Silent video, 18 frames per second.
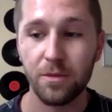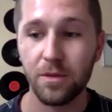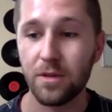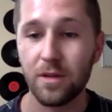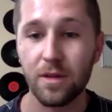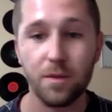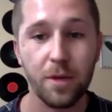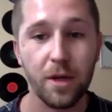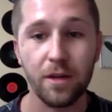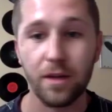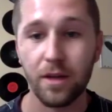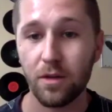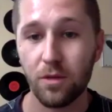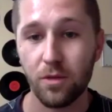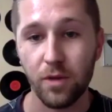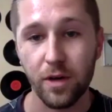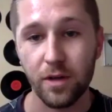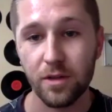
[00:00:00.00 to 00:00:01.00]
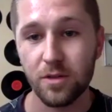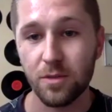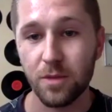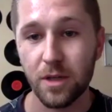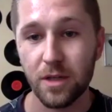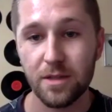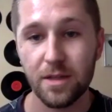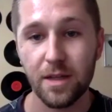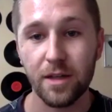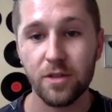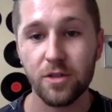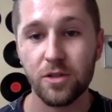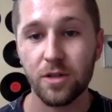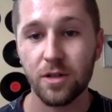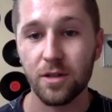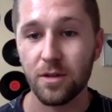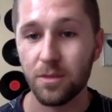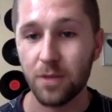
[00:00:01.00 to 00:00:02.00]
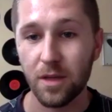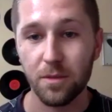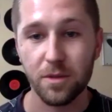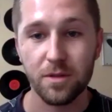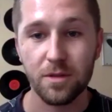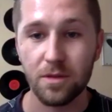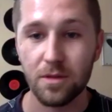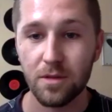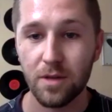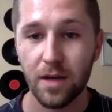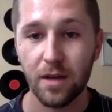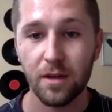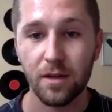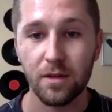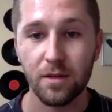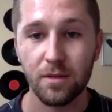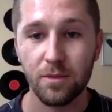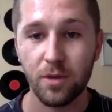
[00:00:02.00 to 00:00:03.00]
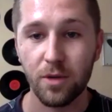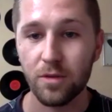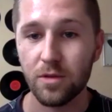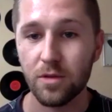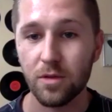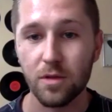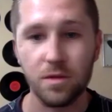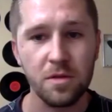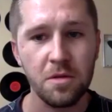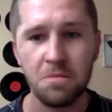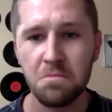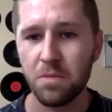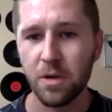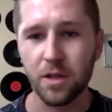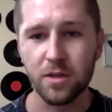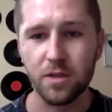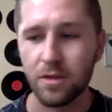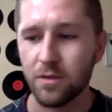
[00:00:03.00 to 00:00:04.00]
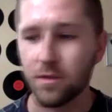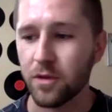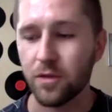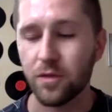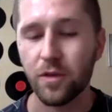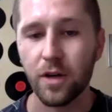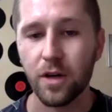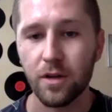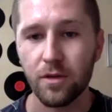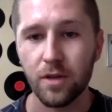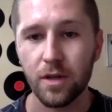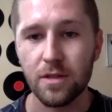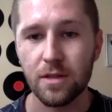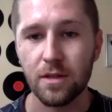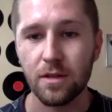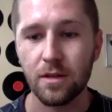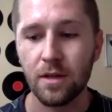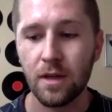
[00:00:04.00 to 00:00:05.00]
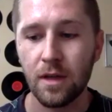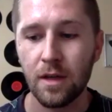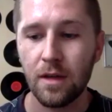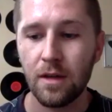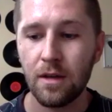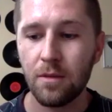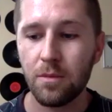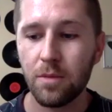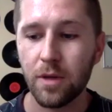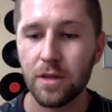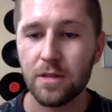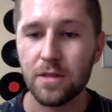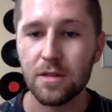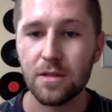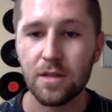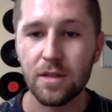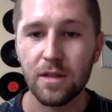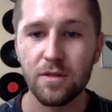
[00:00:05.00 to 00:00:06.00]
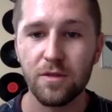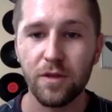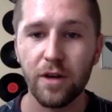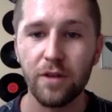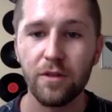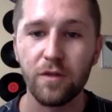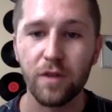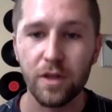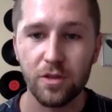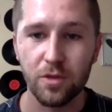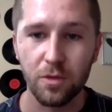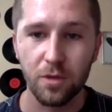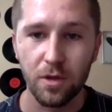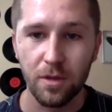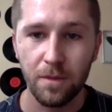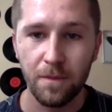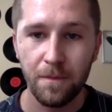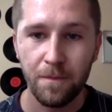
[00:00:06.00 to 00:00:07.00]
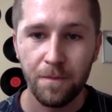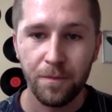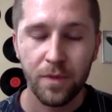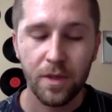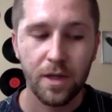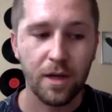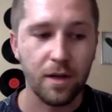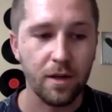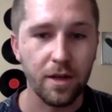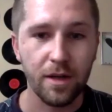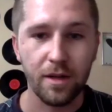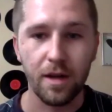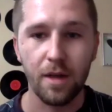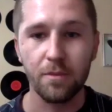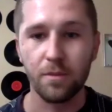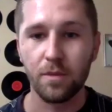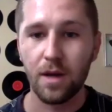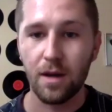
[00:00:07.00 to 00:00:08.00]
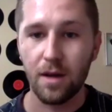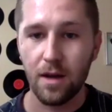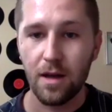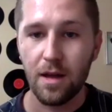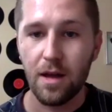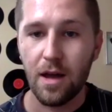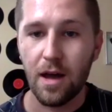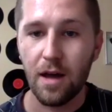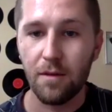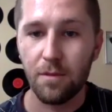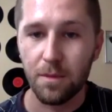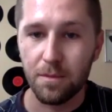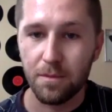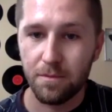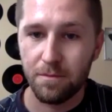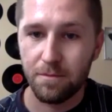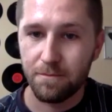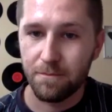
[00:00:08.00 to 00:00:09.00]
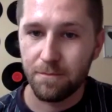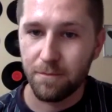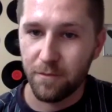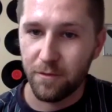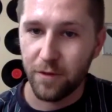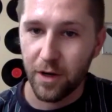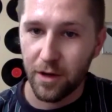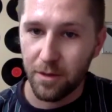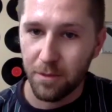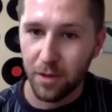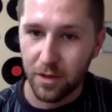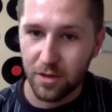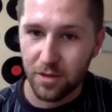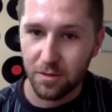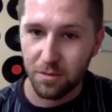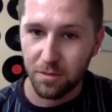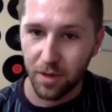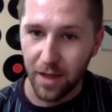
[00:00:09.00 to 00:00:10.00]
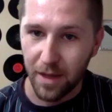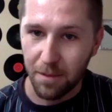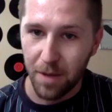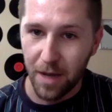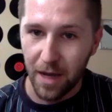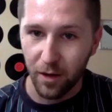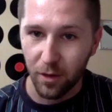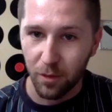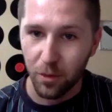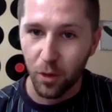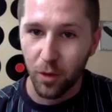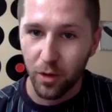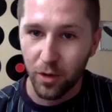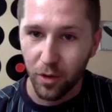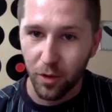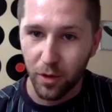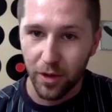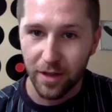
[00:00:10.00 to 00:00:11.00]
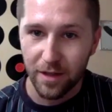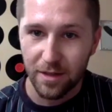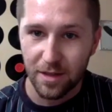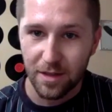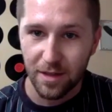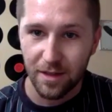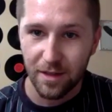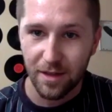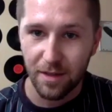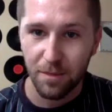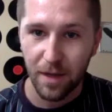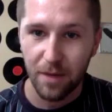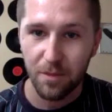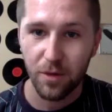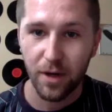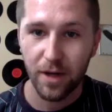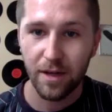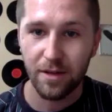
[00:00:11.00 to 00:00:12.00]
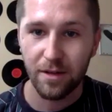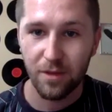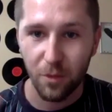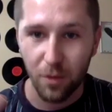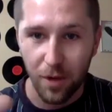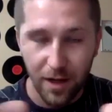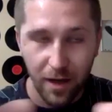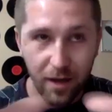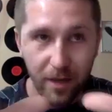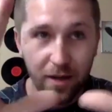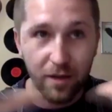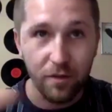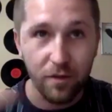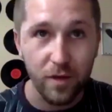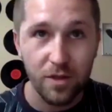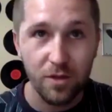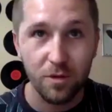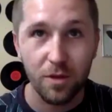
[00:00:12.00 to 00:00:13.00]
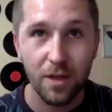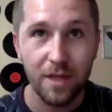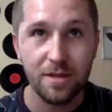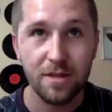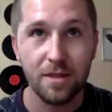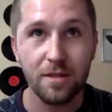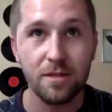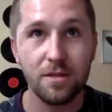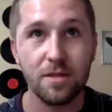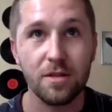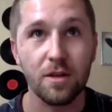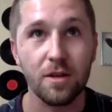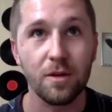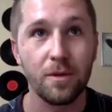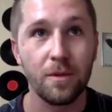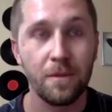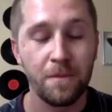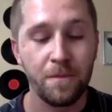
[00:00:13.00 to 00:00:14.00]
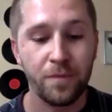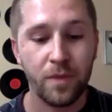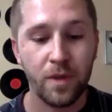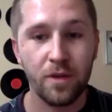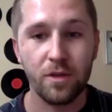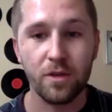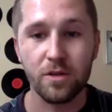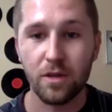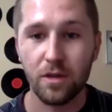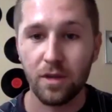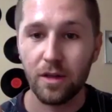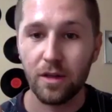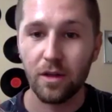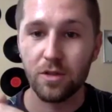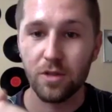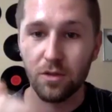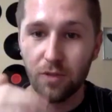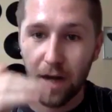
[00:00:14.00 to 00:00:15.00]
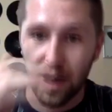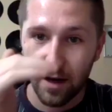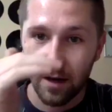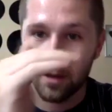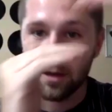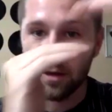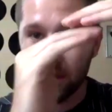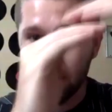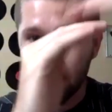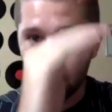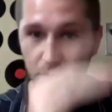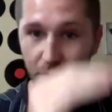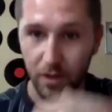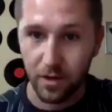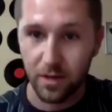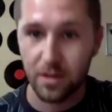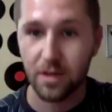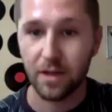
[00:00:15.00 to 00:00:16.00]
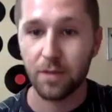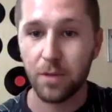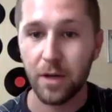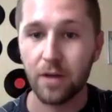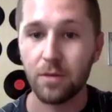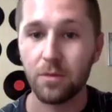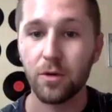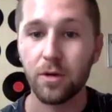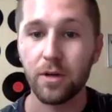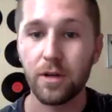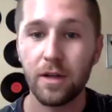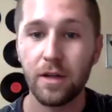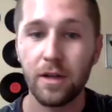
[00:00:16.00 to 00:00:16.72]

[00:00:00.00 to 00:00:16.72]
you need to pay like $300 extra to be able to do that in Pro Tools, built in for free in Reason. Plus, it's very visual, kind of like I'm very much like pedal board oriented in my brain, the way I like visualize it. So there's a thing called a rack in there that literally is like a pedal board.